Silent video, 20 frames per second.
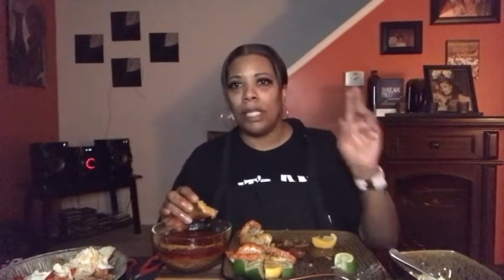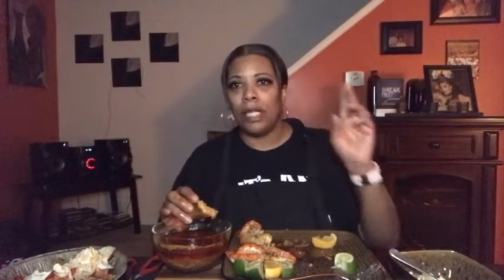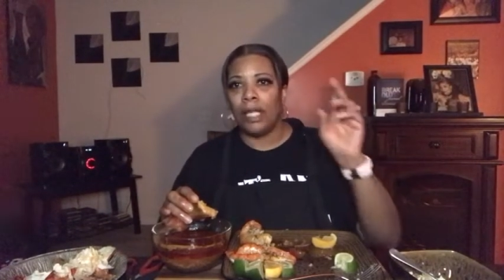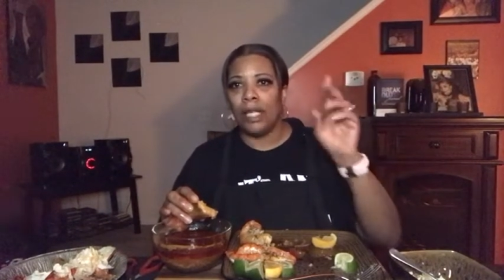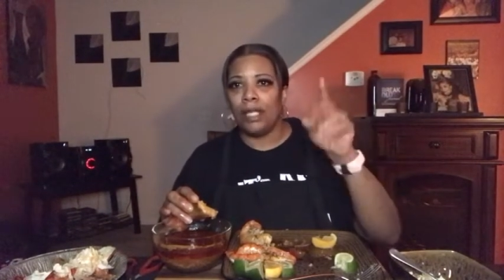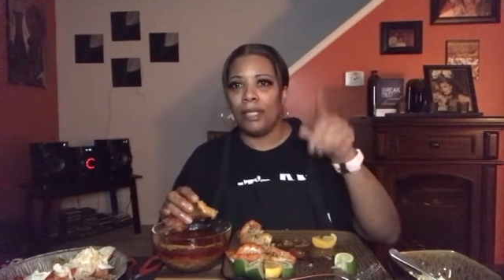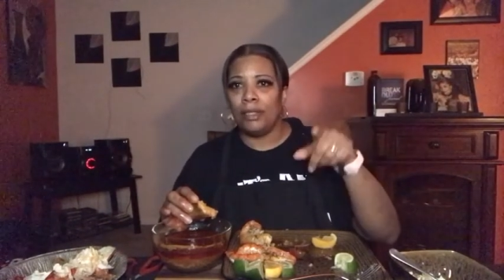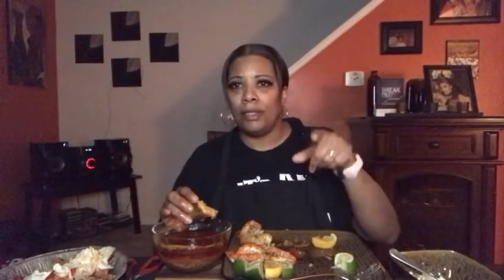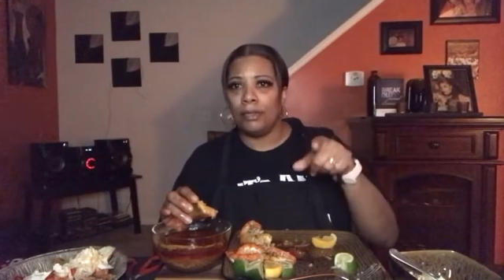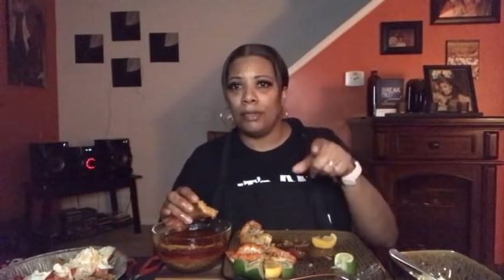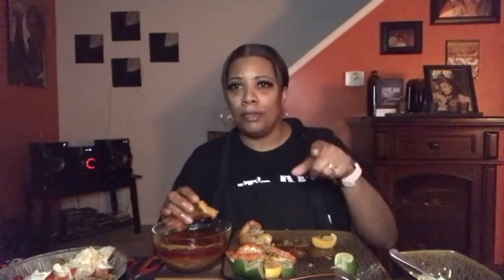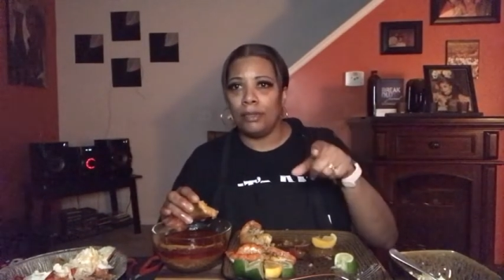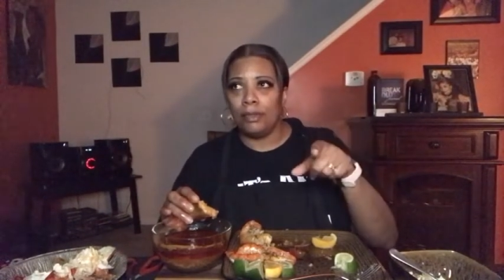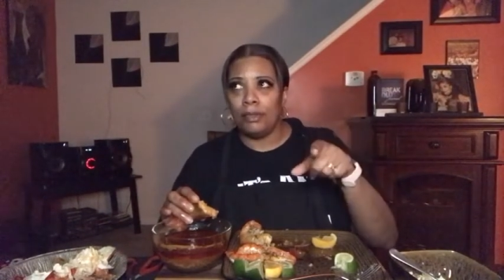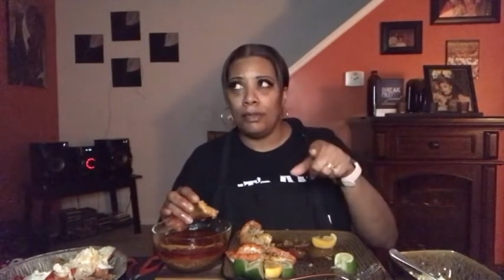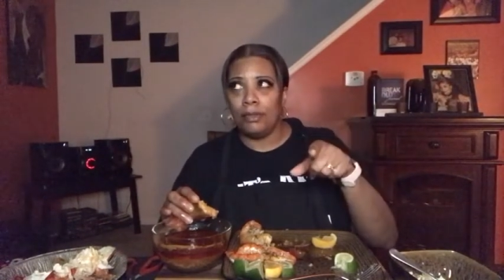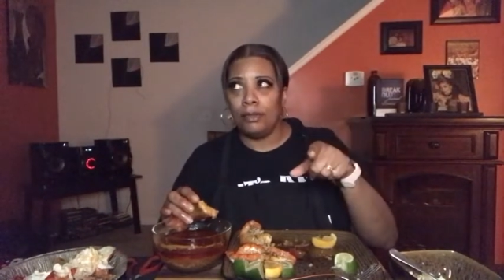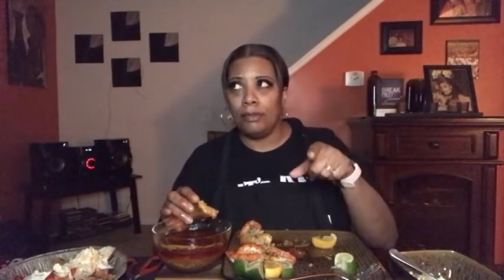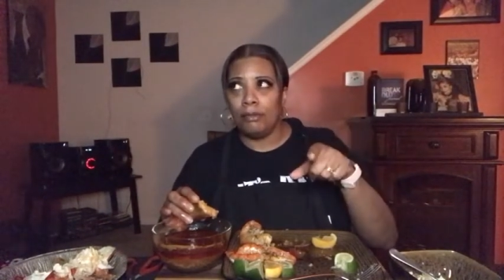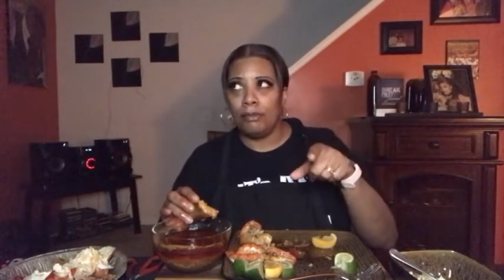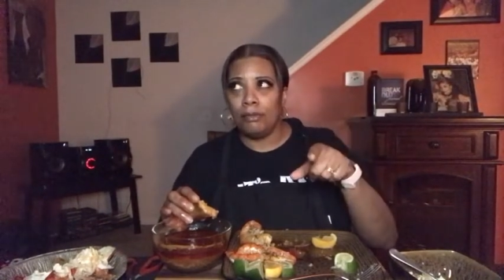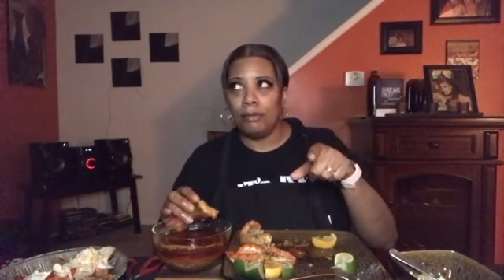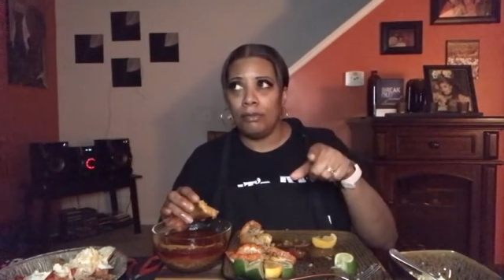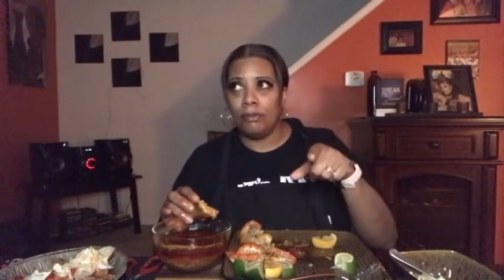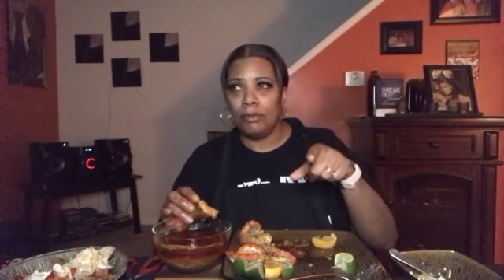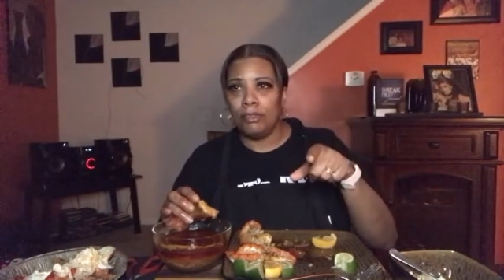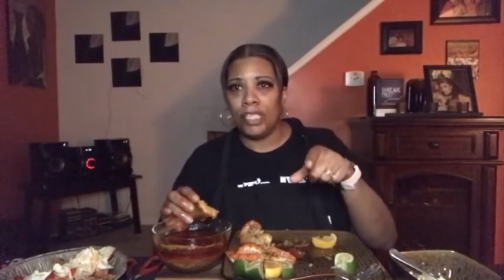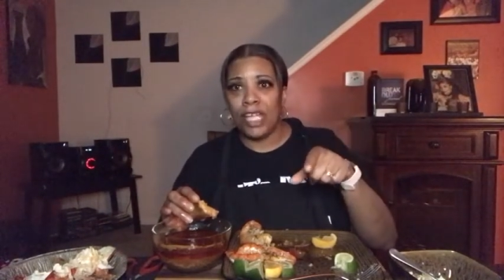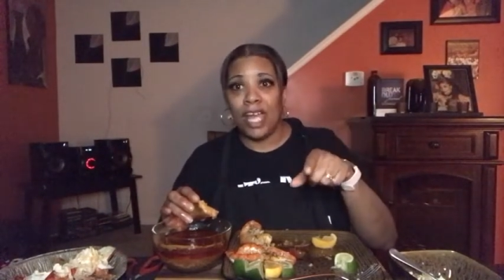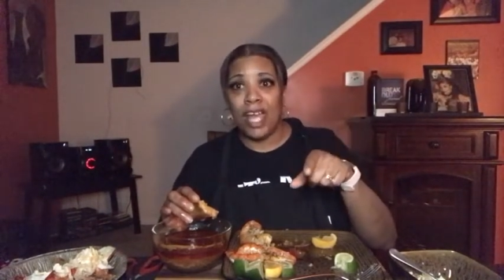and
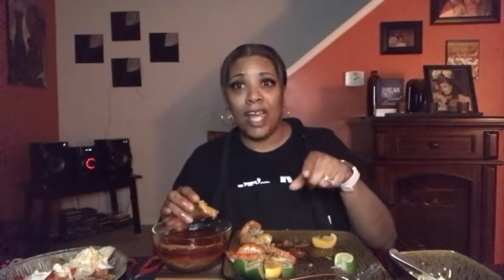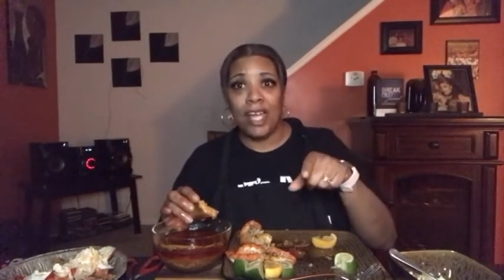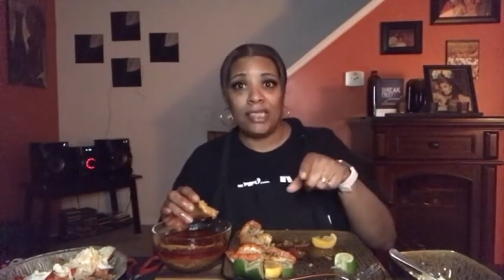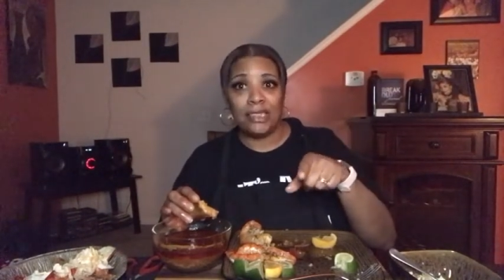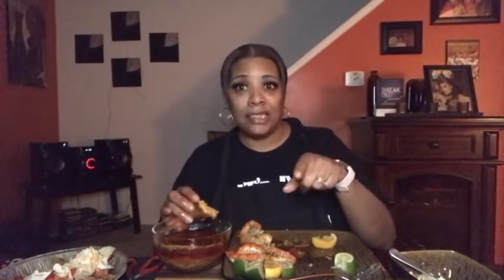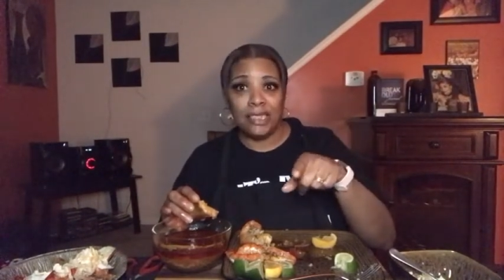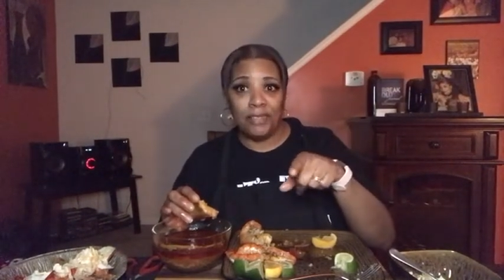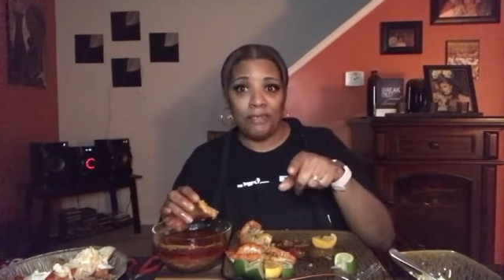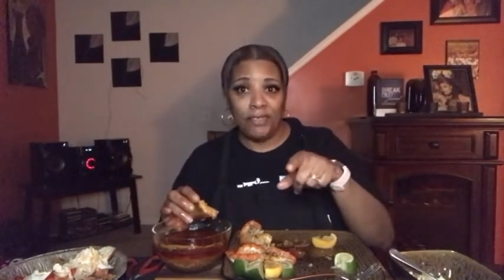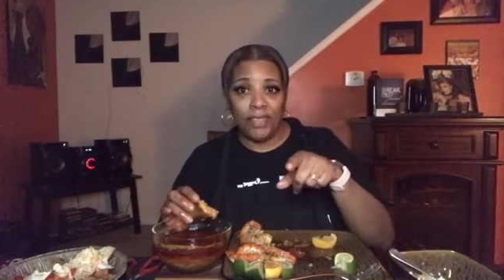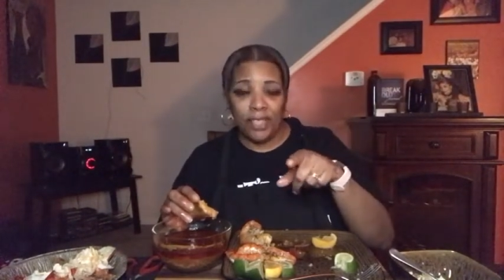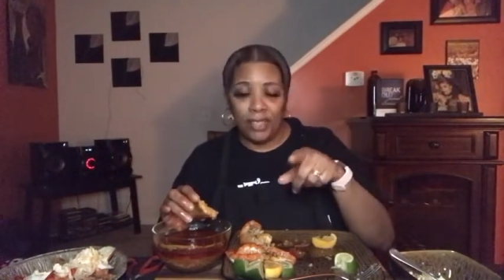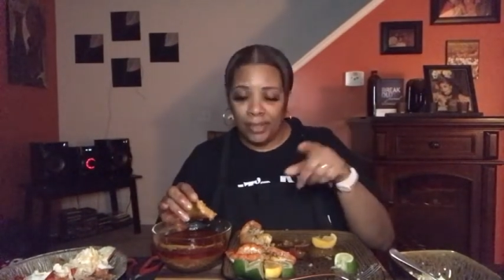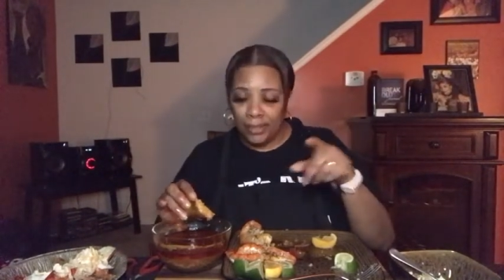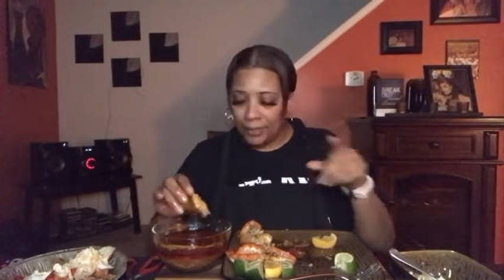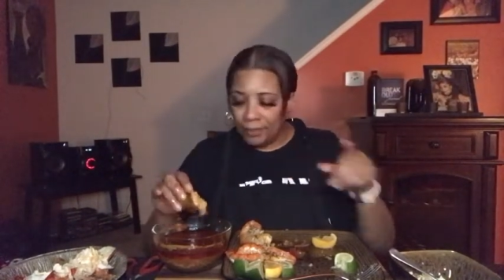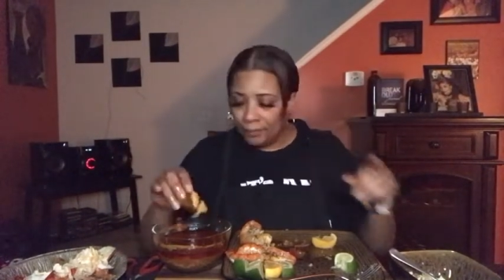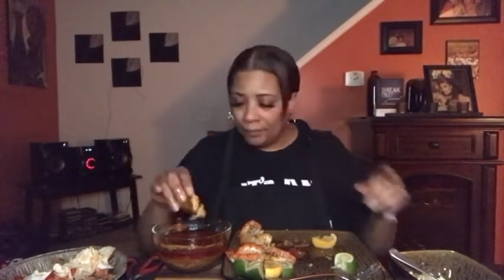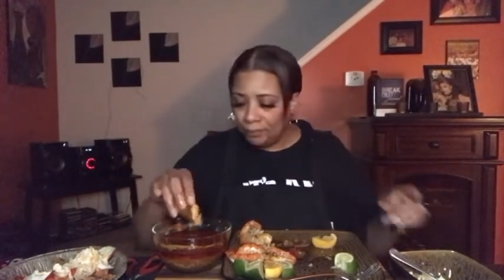Jazzy V.